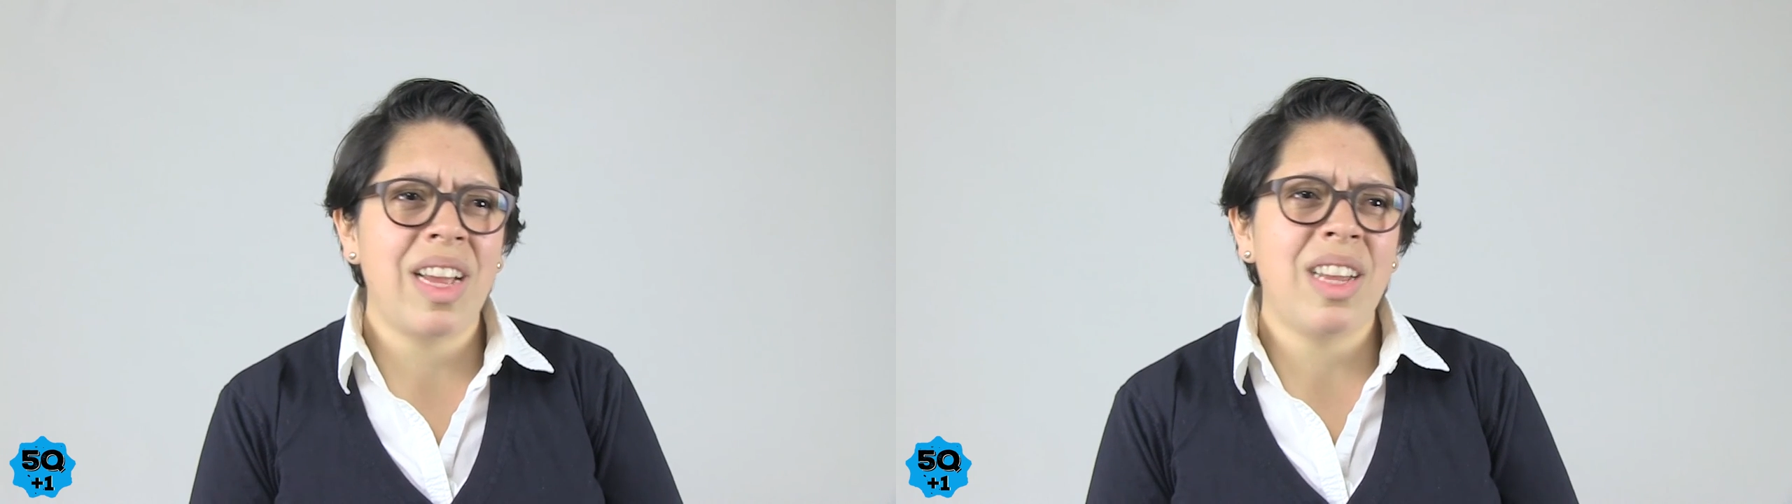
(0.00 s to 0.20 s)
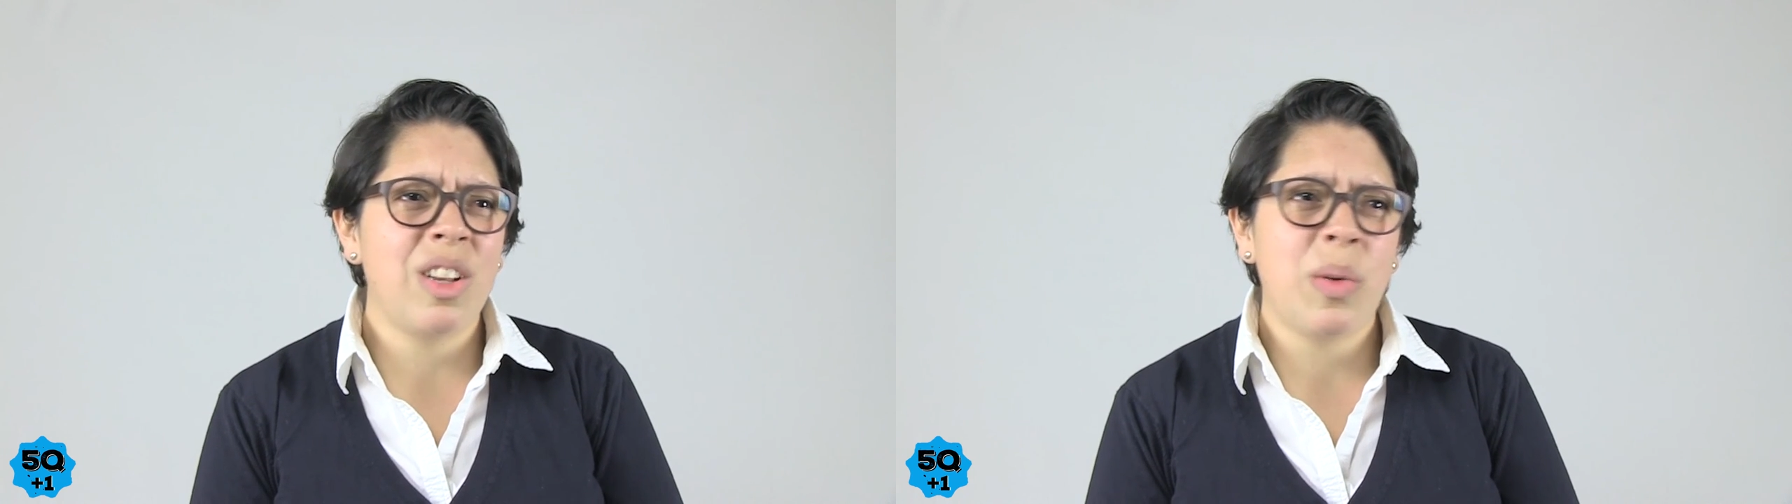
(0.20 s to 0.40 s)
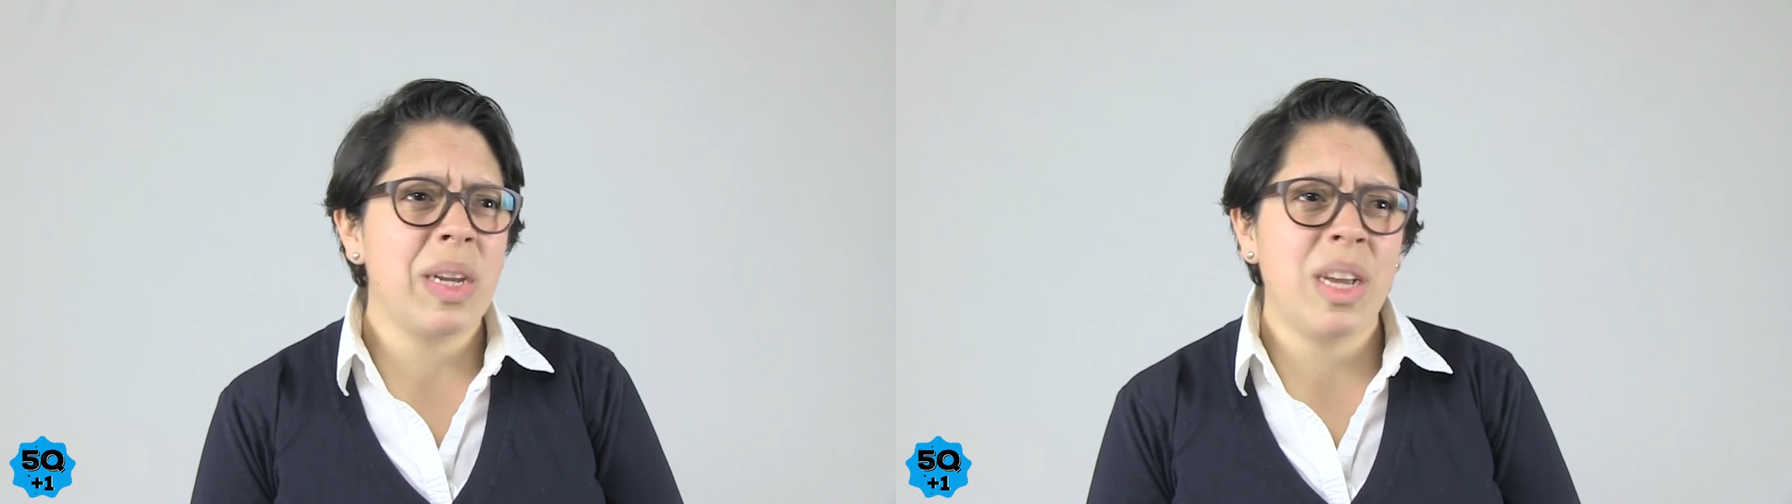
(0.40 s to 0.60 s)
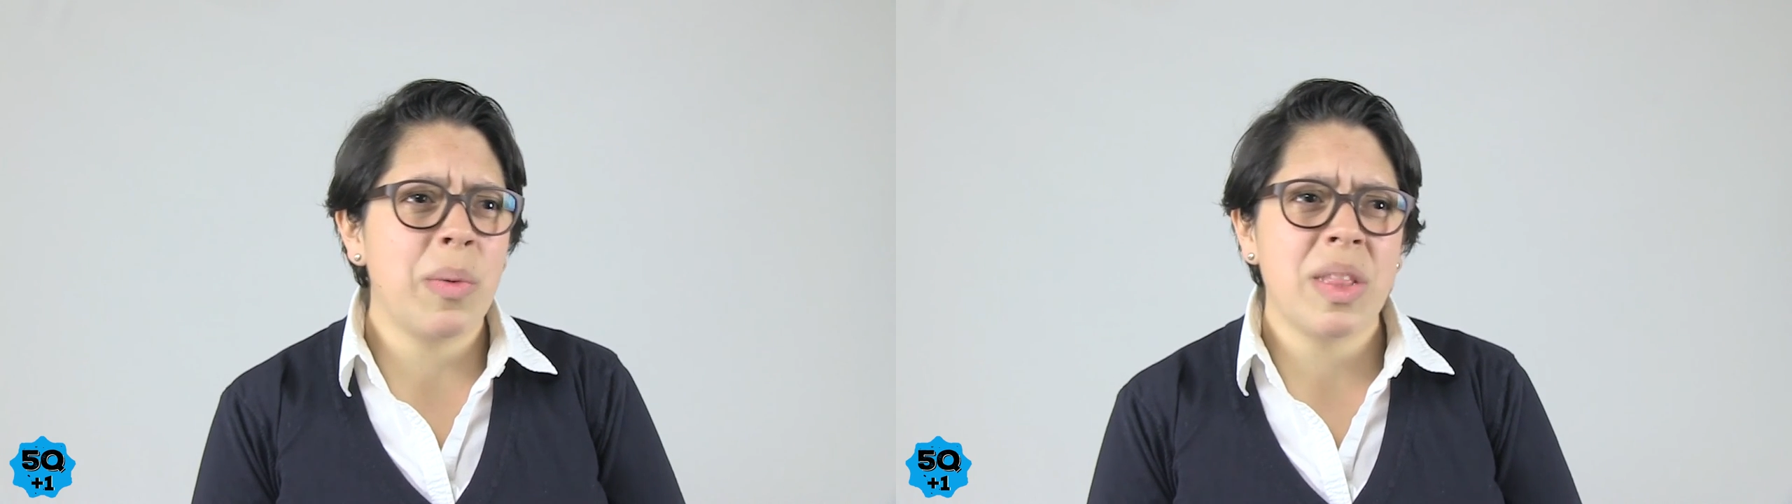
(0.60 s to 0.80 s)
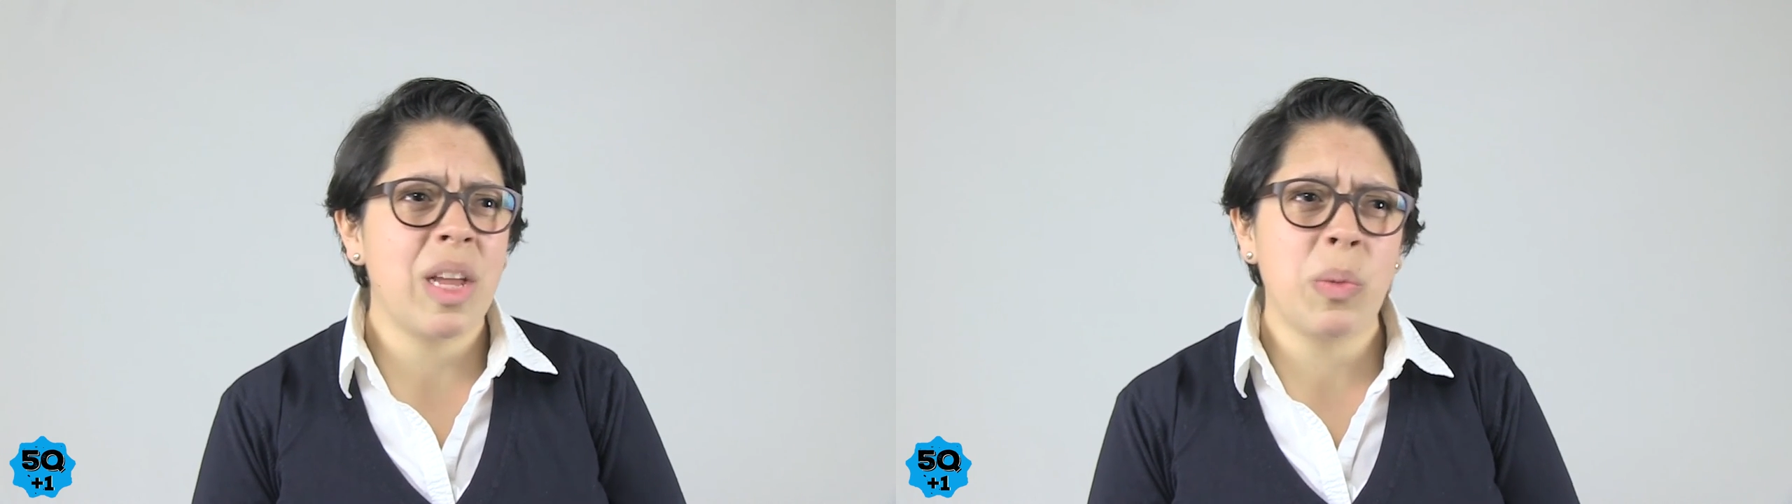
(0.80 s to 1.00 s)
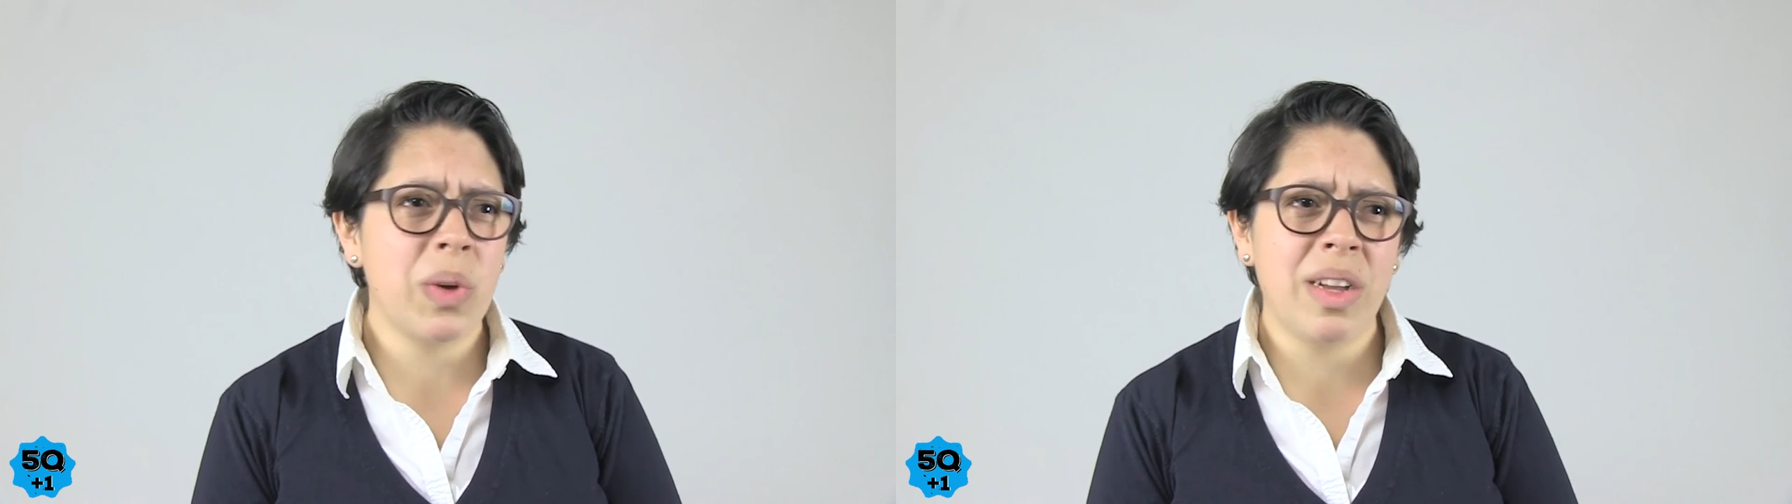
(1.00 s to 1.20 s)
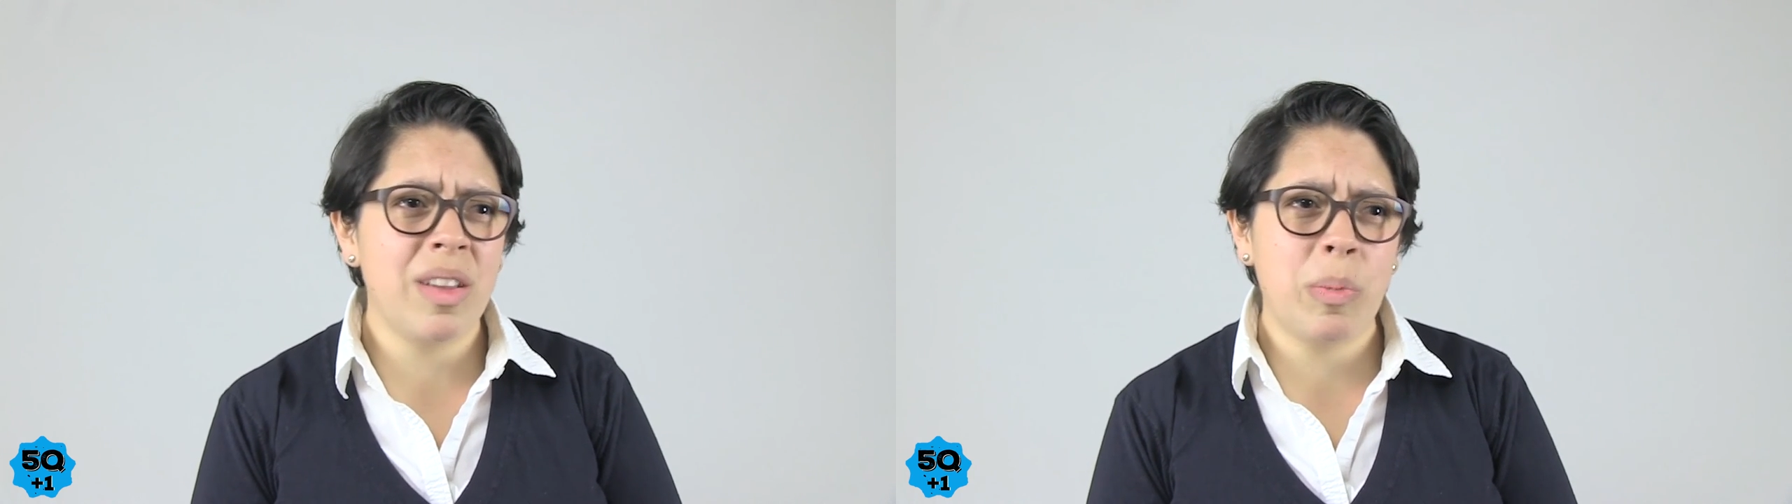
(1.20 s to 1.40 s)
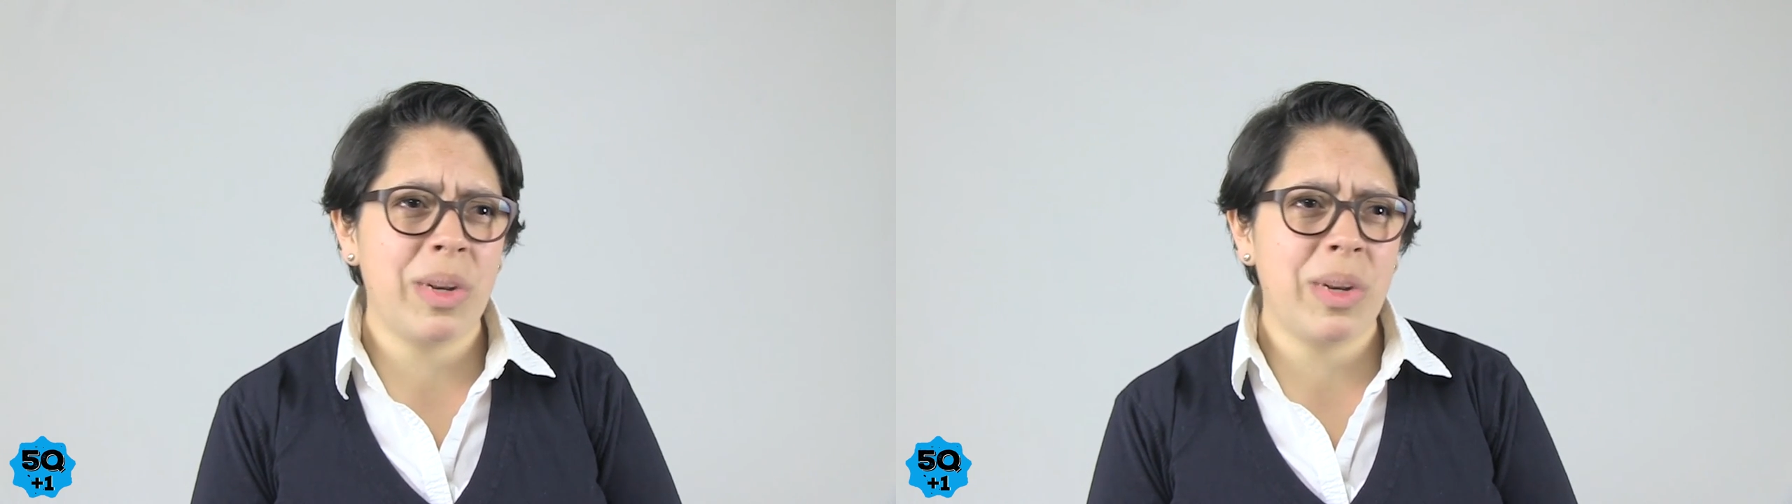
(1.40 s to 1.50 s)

I had no idea what that was,